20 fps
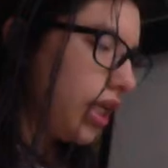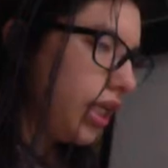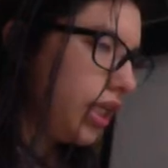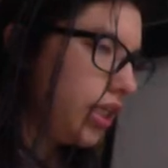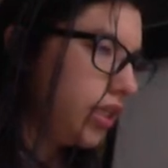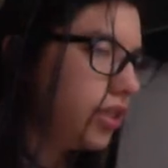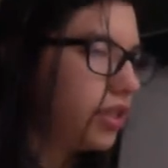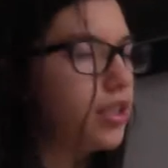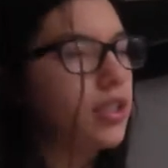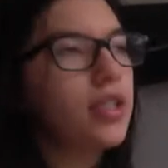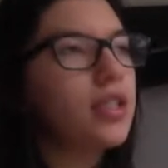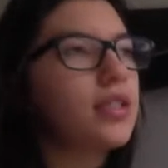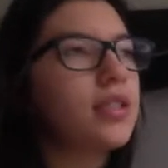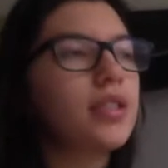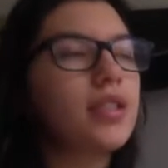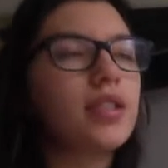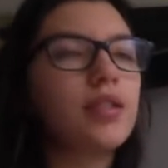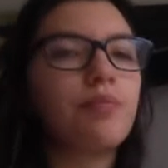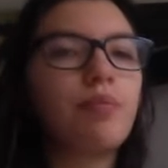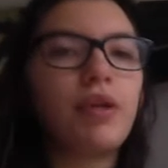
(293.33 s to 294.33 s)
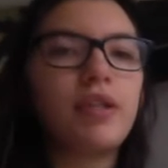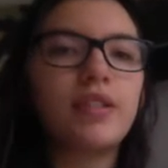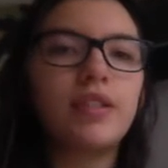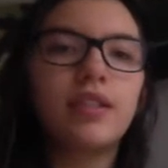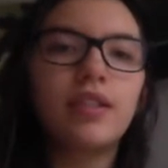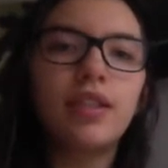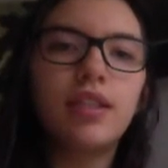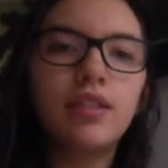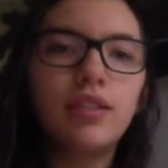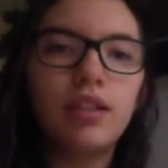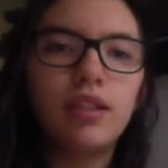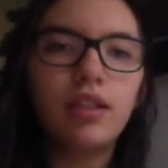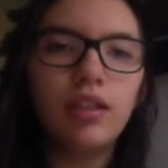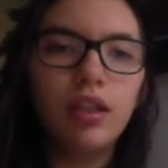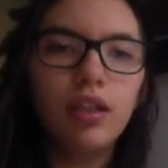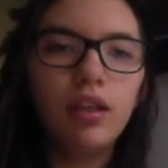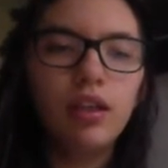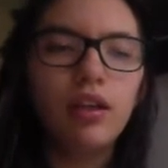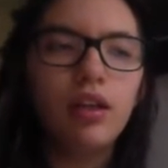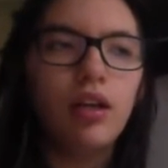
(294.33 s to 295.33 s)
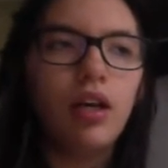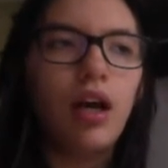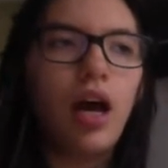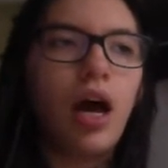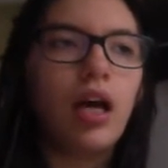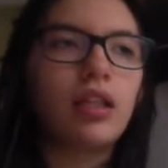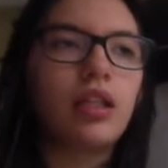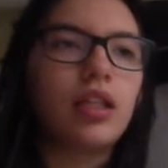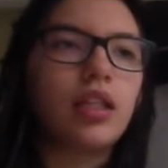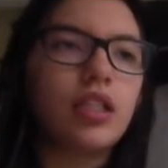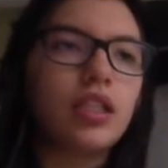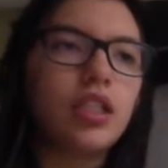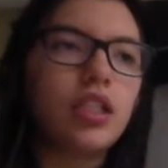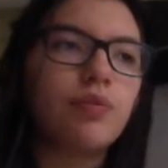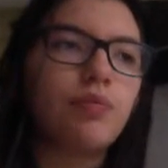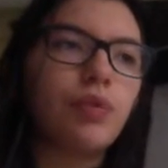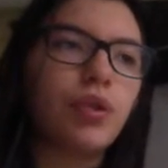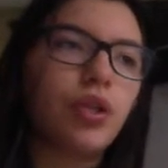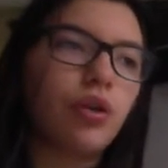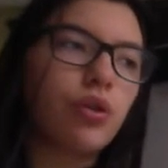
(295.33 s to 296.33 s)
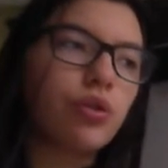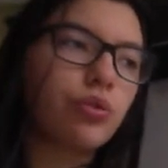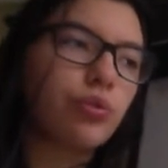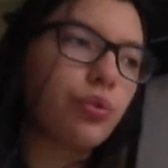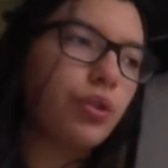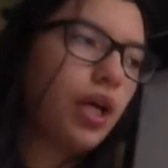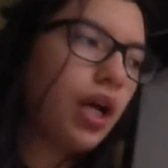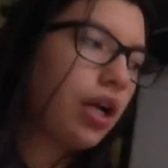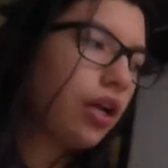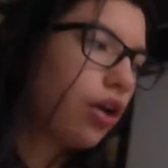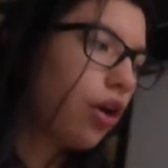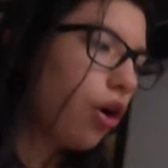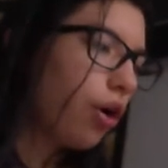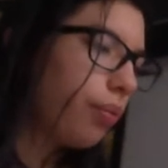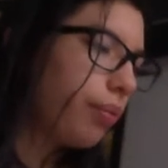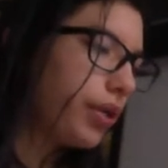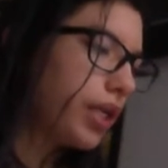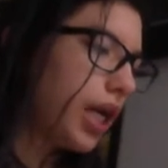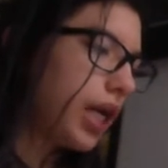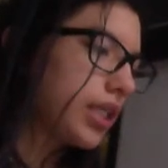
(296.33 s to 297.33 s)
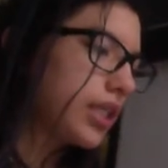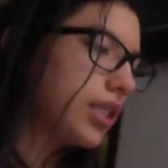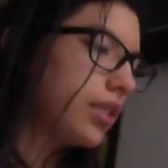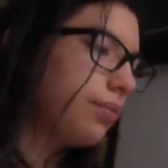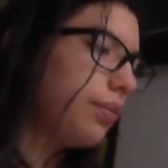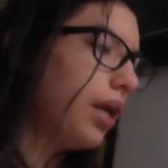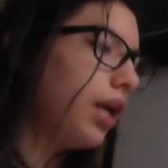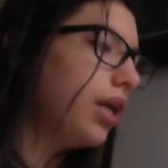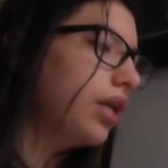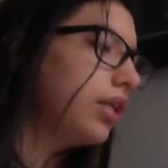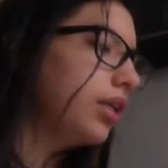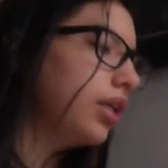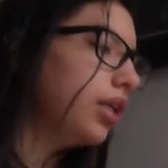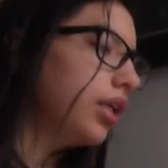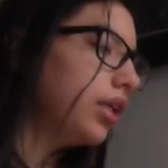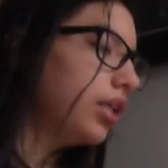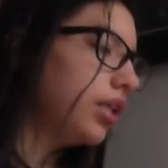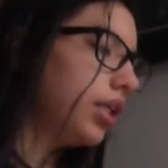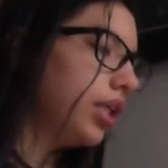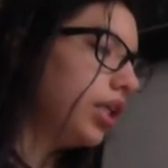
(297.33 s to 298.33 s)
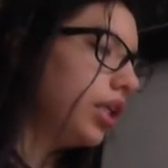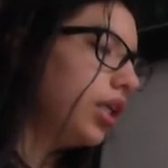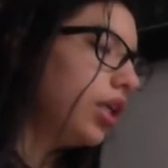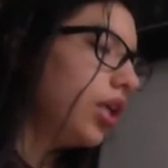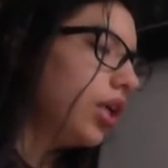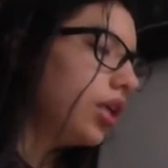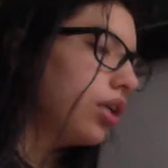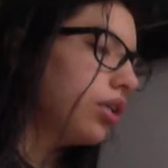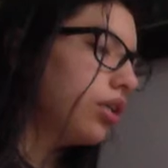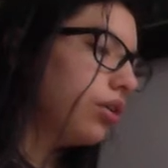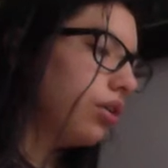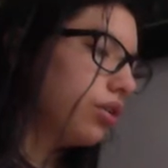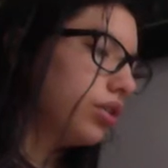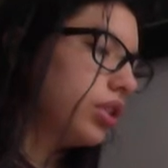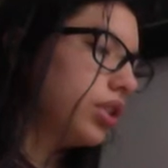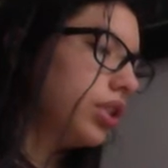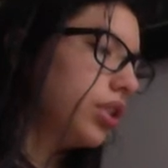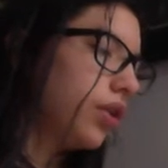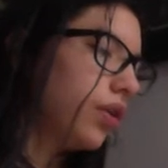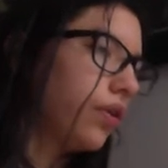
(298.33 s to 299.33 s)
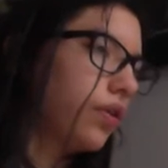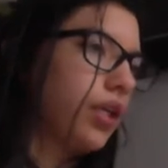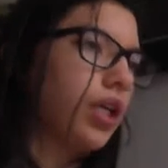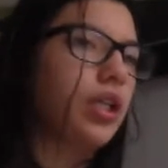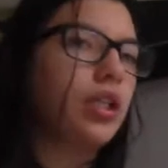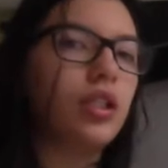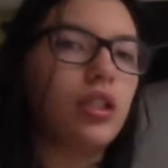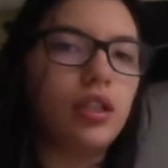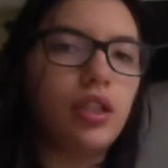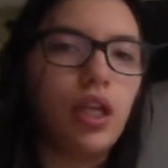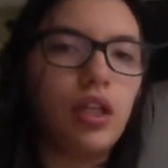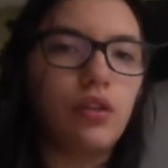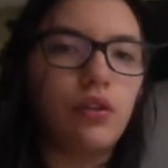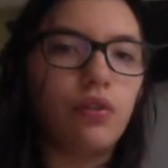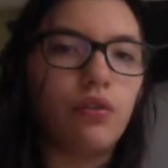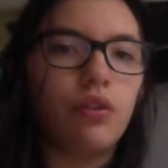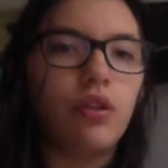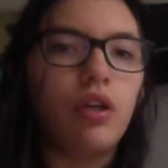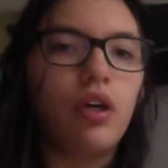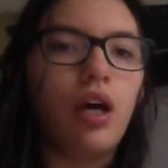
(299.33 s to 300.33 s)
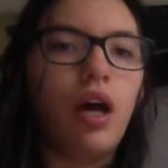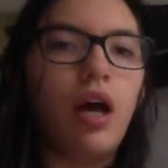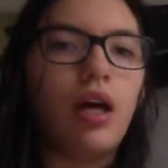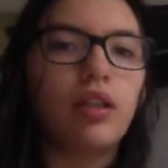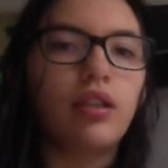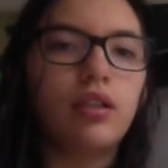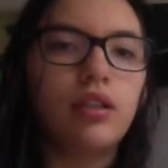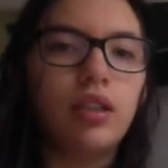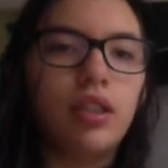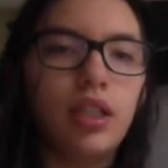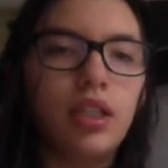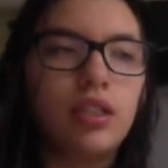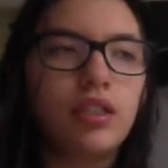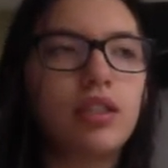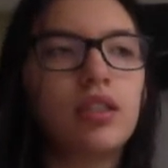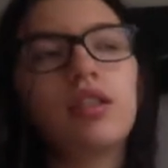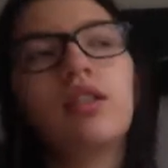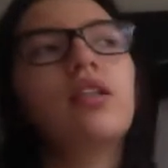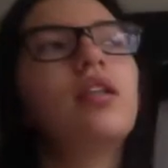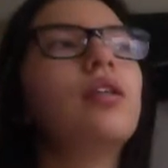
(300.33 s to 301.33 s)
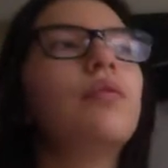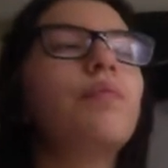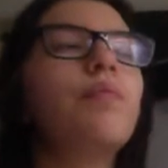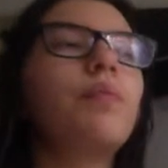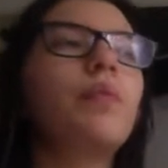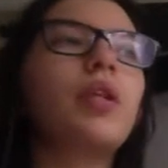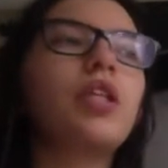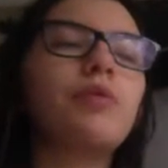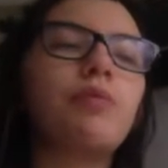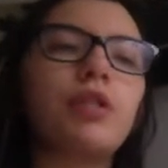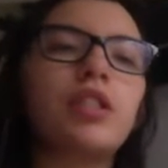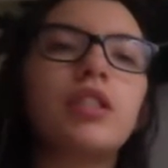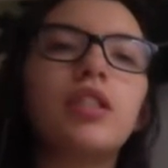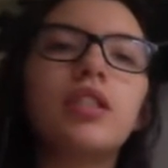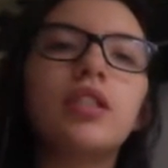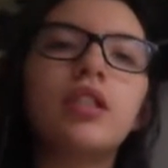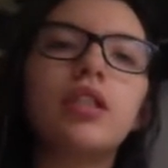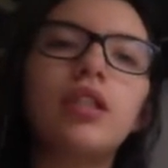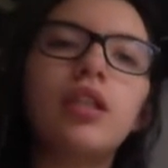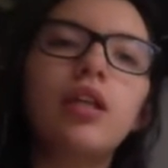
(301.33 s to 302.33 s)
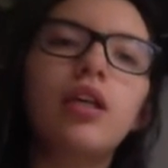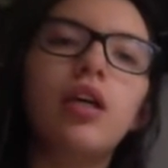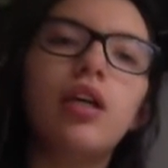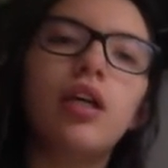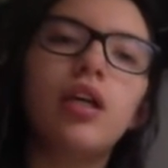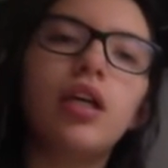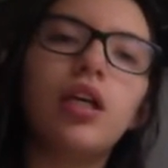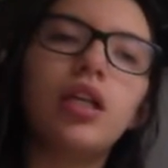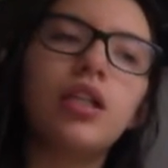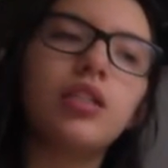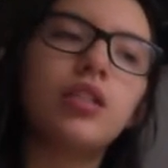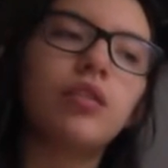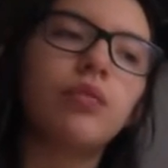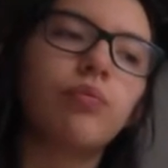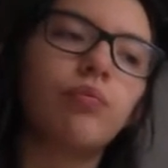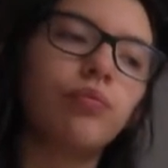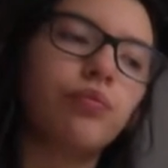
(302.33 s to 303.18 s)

increased spasticity, and this is because we are overactivating the Golgi organ tendon. this spasticity is